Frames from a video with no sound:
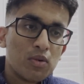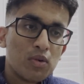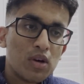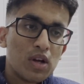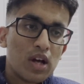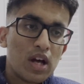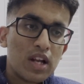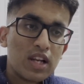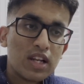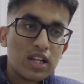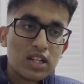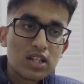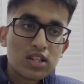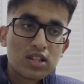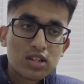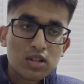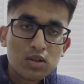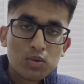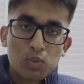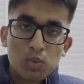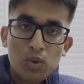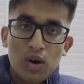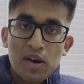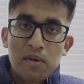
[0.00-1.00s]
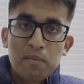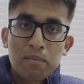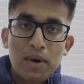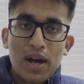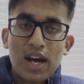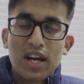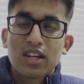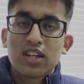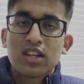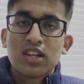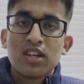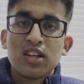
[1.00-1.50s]
at least one
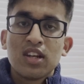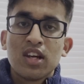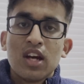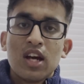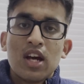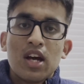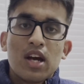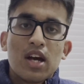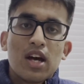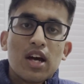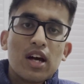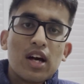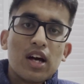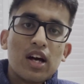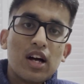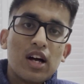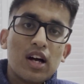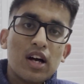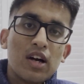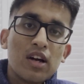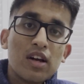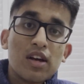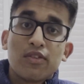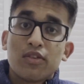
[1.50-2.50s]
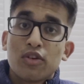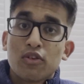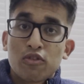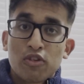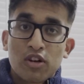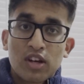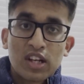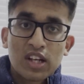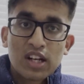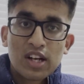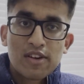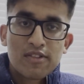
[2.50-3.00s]
pattern. If you're
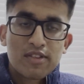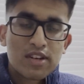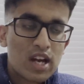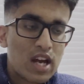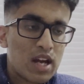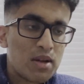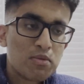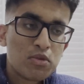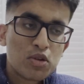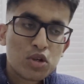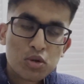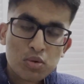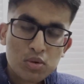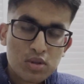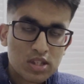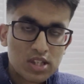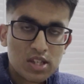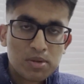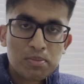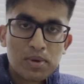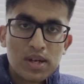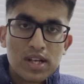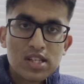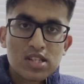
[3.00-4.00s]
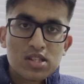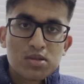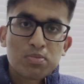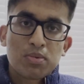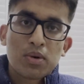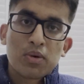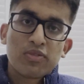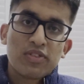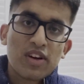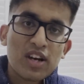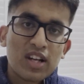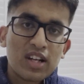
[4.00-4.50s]
running out of time, 2 is the best,
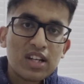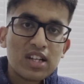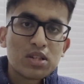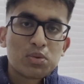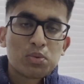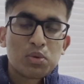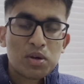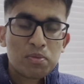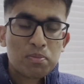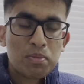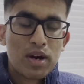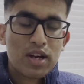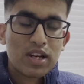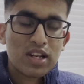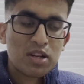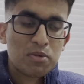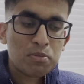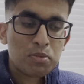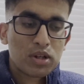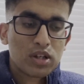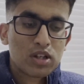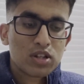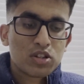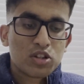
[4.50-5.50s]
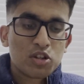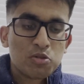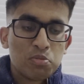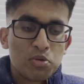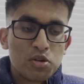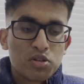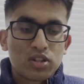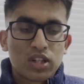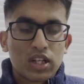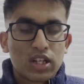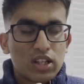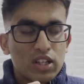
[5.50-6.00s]
but find at least one pattern because you're
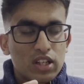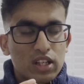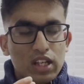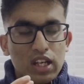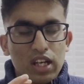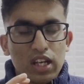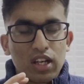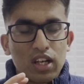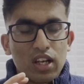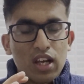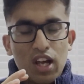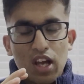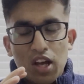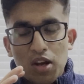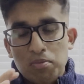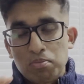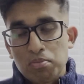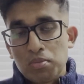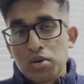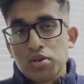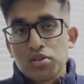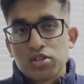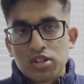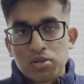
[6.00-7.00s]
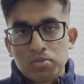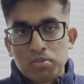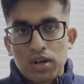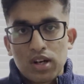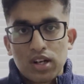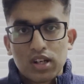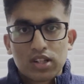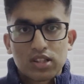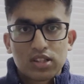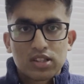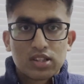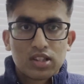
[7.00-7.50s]
most likely to get most of the
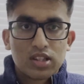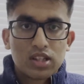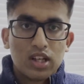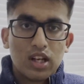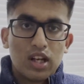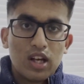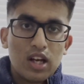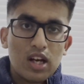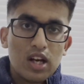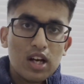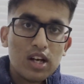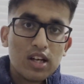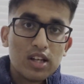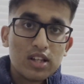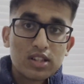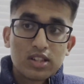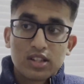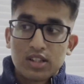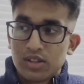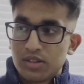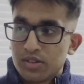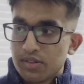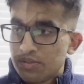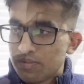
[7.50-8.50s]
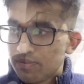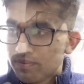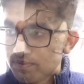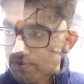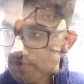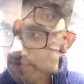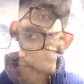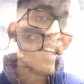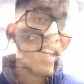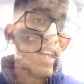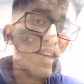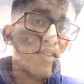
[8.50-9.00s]
marks still.
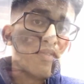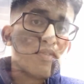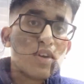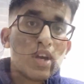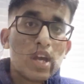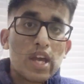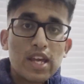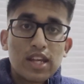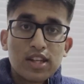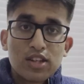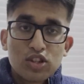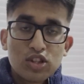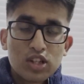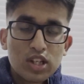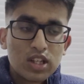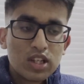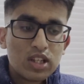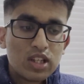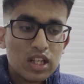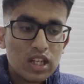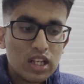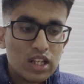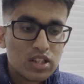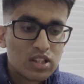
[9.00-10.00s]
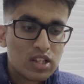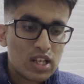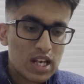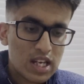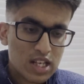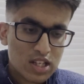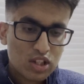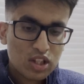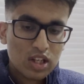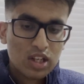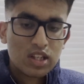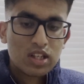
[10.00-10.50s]
Finally, for SJT. So
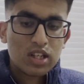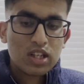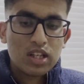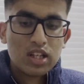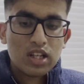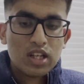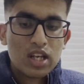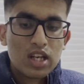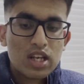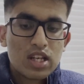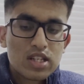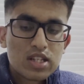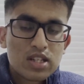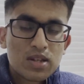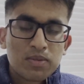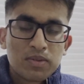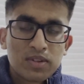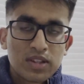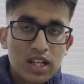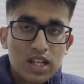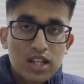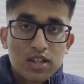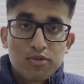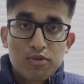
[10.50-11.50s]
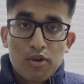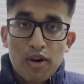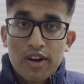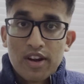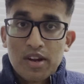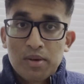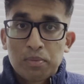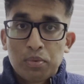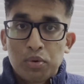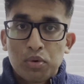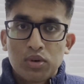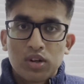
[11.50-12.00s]
SJT is something that's very
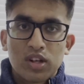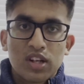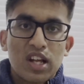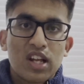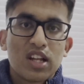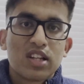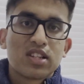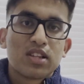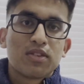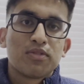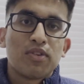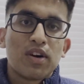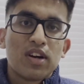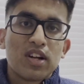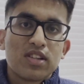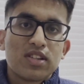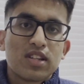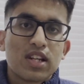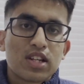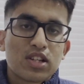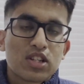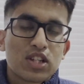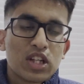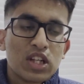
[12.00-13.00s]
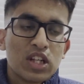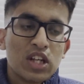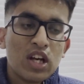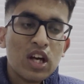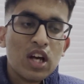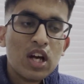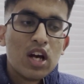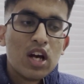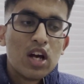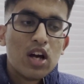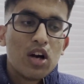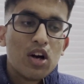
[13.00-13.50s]
important, and it's the final section
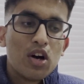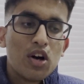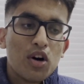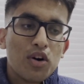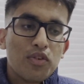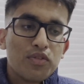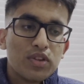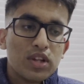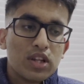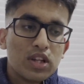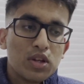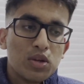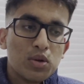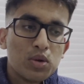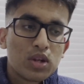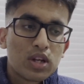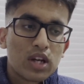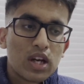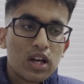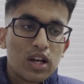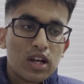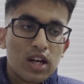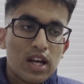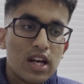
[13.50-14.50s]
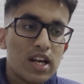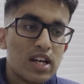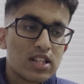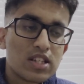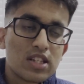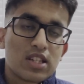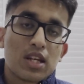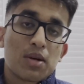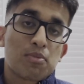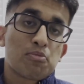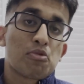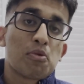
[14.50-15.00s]
of the UCAT. It has a
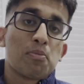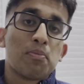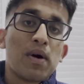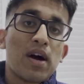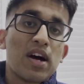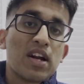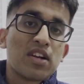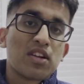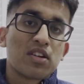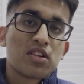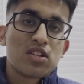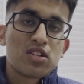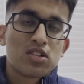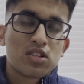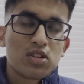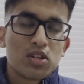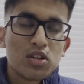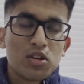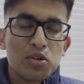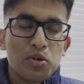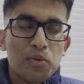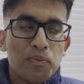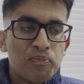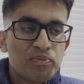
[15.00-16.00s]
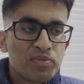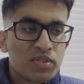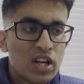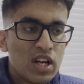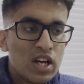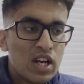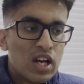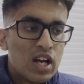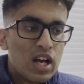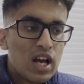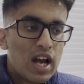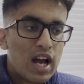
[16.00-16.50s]
separate band on its own.
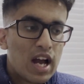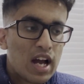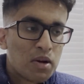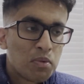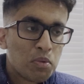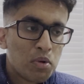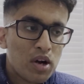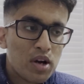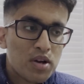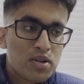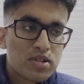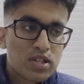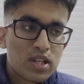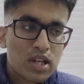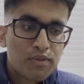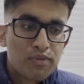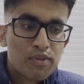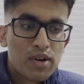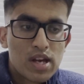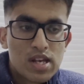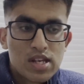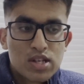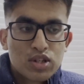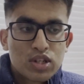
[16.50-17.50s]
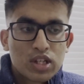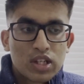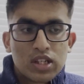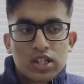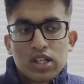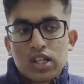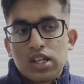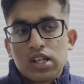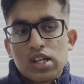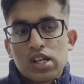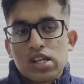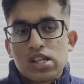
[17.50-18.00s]
And what I would say for
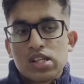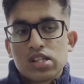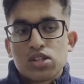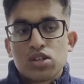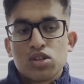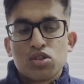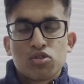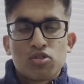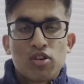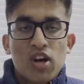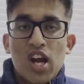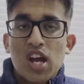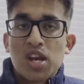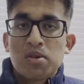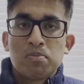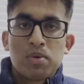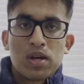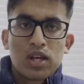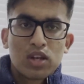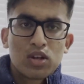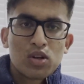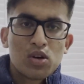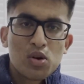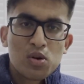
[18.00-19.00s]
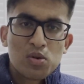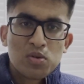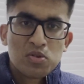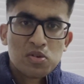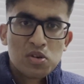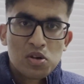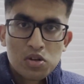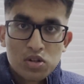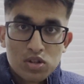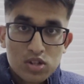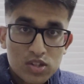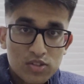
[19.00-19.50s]
SJT is to try and make your own
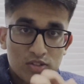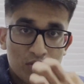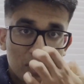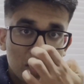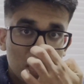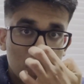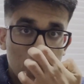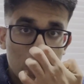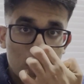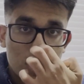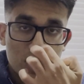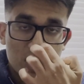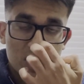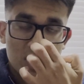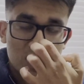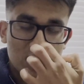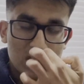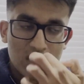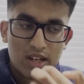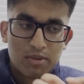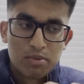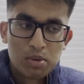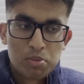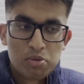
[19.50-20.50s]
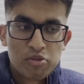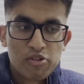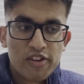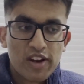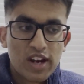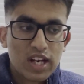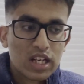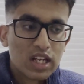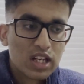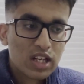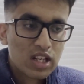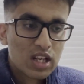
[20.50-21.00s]
notes from the questions that have been
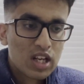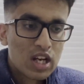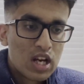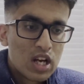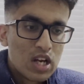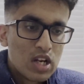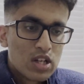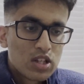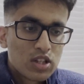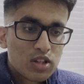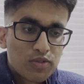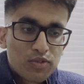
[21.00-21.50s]
provided. So